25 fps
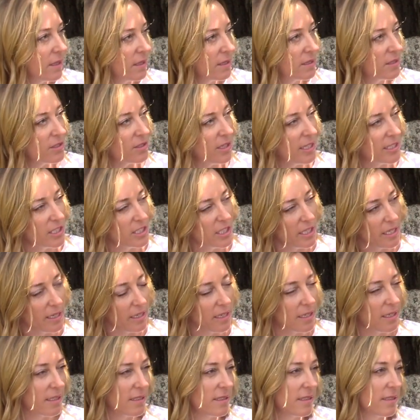stretching.
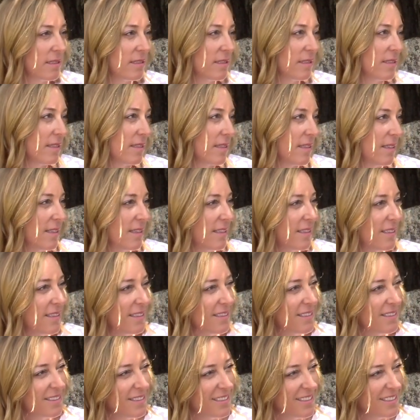And
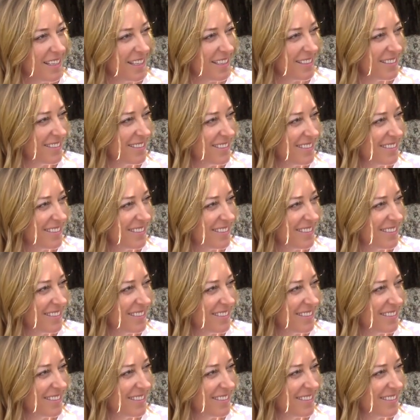yes.